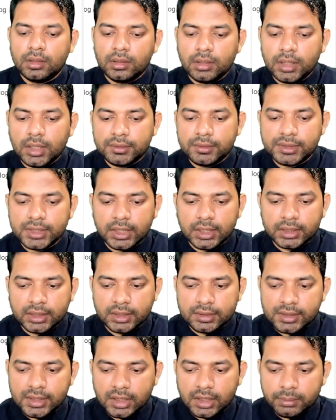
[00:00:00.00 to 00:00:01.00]
I've
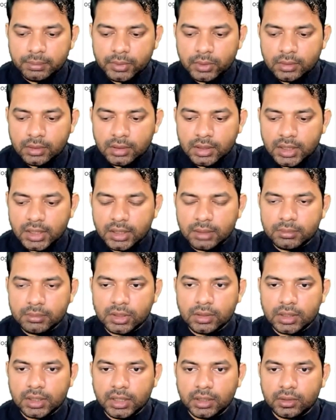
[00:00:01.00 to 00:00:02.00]
selected Singapore and I'm going
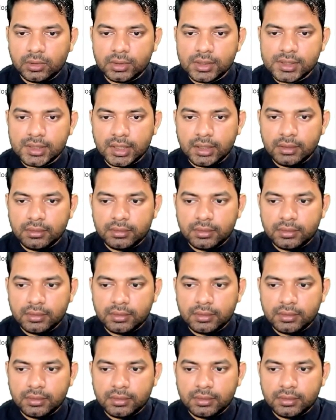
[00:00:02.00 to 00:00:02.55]
to click on Save.